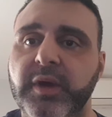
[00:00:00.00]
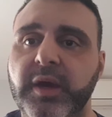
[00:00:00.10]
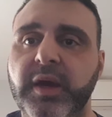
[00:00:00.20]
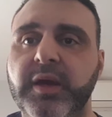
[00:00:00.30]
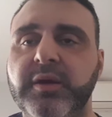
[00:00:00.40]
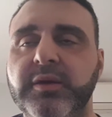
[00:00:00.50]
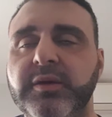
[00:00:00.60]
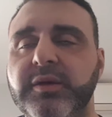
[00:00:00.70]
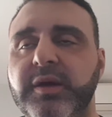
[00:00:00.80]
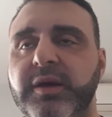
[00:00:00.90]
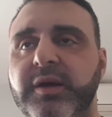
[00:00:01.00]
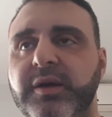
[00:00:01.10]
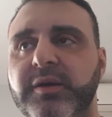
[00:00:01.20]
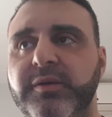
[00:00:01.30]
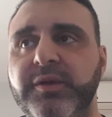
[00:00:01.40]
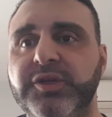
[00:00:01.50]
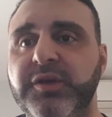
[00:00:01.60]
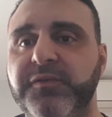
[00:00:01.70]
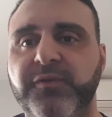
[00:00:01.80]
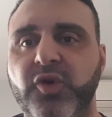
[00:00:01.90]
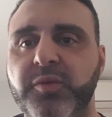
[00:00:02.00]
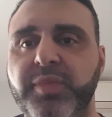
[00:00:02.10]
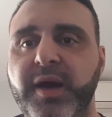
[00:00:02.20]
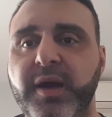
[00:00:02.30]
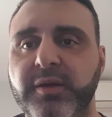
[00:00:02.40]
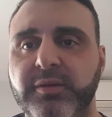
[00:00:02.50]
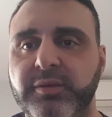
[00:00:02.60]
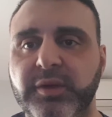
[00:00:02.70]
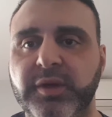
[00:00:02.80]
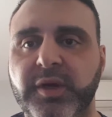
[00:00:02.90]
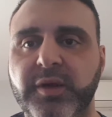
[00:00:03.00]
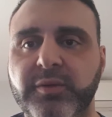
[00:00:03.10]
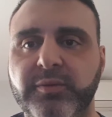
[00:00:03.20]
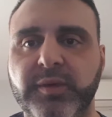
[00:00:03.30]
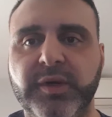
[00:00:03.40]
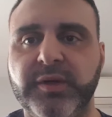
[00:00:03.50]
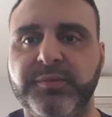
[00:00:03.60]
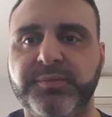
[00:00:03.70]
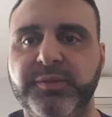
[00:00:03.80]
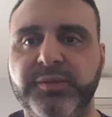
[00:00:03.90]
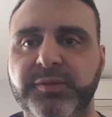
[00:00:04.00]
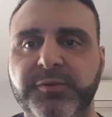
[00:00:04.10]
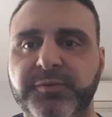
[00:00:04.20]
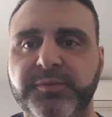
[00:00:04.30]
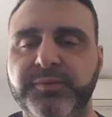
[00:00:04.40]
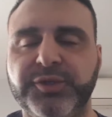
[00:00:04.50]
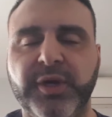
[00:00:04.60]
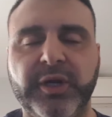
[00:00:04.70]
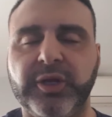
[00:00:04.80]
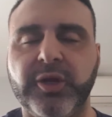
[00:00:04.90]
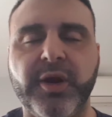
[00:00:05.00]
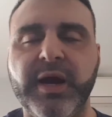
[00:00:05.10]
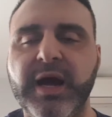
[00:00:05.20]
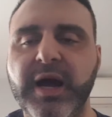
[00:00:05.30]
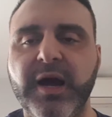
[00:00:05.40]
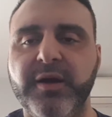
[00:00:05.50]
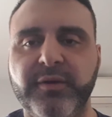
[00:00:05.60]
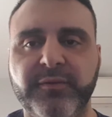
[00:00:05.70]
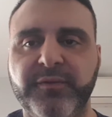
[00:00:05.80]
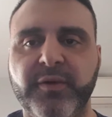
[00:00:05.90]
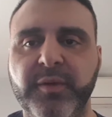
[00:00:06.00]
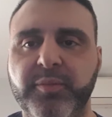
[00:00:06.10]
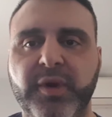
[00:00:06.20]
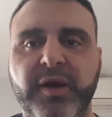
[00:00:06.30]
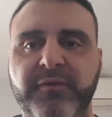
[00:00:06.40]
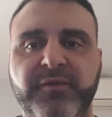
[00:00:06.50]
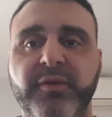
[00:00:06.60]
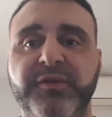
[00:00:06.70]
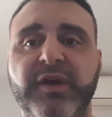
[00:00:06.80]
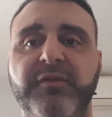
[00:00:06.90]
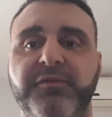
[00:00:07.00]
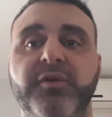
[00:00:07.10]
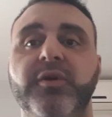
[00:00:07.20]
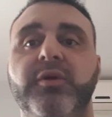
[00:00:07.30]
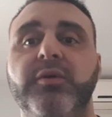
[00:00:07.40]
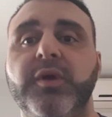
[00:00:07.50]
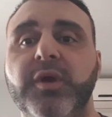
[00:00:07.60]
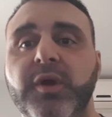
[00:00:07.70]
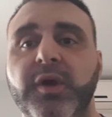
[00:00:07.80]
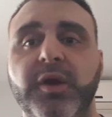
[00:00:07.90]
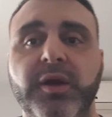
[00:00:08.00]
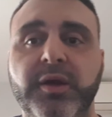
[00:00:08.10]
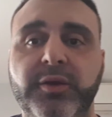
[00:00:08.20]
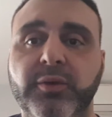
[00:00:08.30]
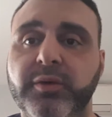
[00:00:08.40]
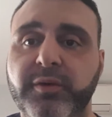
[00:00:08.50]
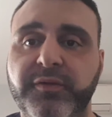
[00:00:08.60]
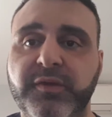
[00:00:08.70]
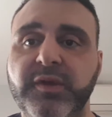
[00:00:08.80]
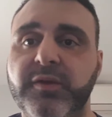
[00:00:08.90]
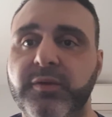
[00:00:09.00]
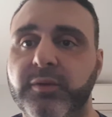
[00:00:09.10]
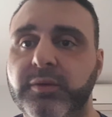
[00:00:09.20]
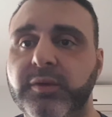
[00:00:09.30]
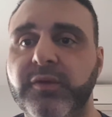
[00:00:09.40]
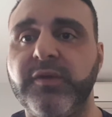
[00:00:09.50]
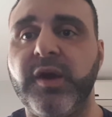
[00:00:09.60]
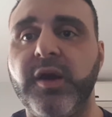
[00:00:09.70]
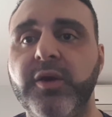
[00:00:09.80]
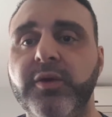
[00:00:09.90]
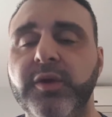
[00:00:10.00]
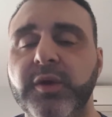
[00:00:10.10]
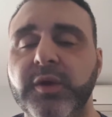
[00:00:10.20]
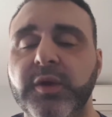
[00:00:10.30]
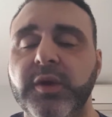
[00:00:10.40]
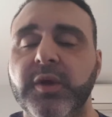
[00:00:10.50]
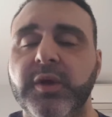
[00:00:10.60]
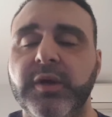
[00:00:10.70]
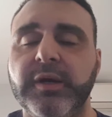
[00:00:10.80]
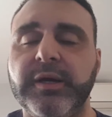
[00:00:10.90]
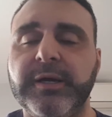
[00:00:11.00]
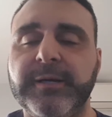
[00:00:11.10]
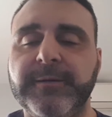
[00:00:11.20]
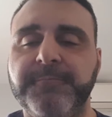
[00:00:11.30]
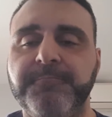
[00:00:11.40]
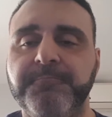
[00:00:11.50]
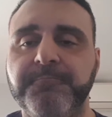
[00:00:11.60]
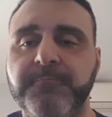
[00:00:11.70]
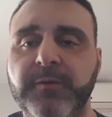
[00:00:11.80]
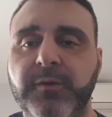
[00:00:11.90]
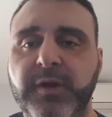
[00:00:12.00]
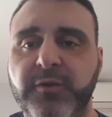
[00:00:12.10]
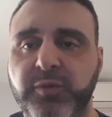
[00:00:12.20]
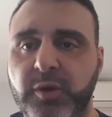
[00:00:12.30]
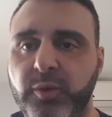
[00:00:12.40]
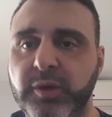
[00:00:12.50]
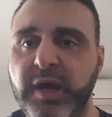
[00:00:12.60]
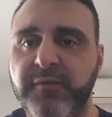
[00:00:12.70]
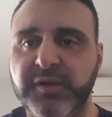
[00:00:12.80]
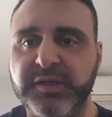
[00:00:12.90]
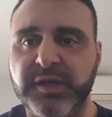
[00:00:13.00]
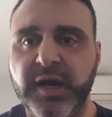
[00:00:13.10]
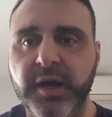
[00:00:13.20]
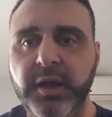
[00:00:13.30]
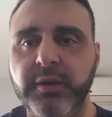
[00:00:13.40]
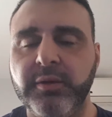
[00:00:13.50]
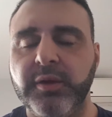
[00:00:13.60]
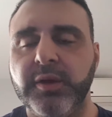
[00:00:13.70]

and she fought back, you know, showed a lot of heart. Very brave, very tough girl, daughter of Schnitzel. So that's what we'll cover today.